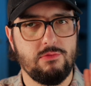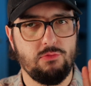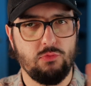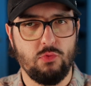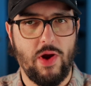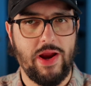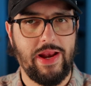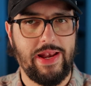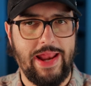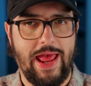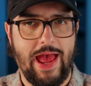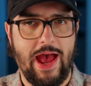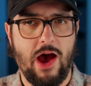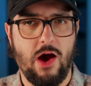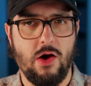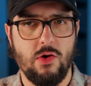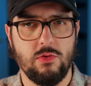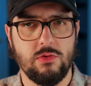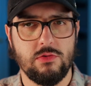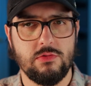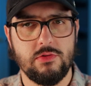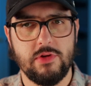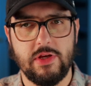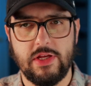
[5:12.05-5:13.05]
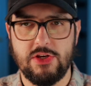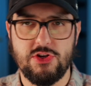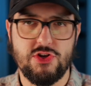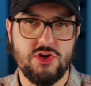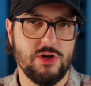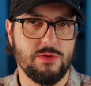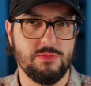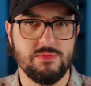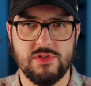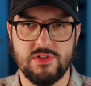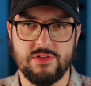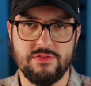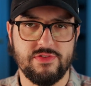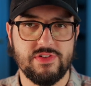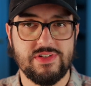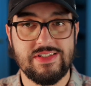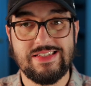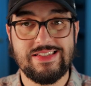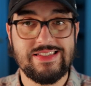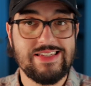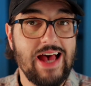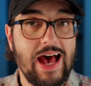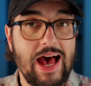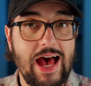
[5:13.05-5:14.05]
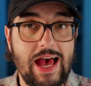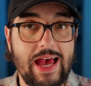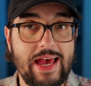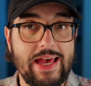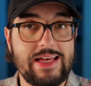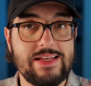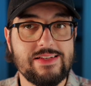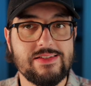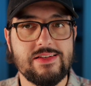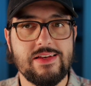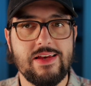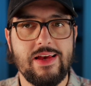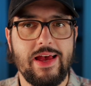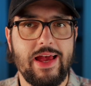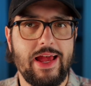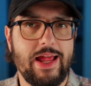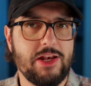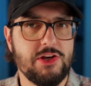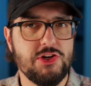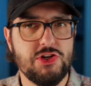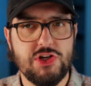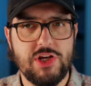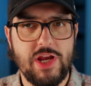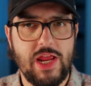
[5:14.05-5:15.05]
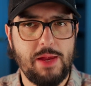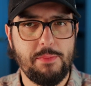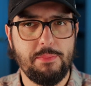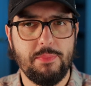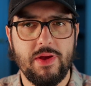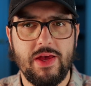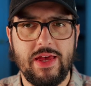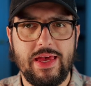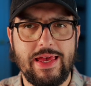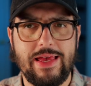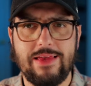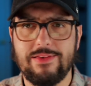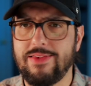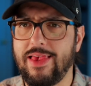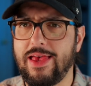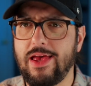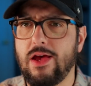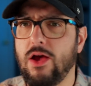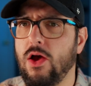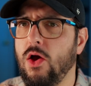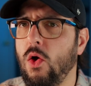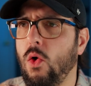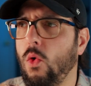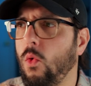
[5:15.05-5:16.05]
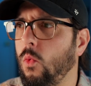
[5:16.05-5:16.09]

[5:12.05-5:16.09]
right now in terms of size and shape is like,